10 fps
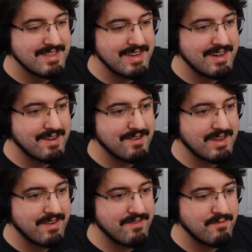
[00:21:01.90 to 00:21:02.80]
they all
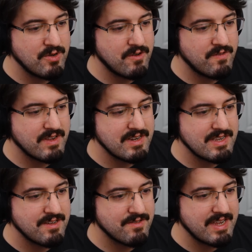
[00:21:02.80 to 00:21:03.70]
got removed
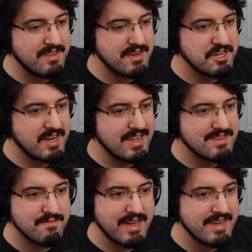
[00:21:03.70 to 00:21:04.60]
until 10th edition adds
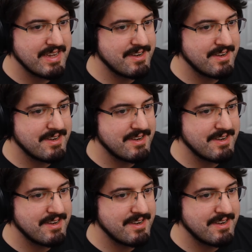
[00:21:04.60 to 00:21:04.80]
them back in.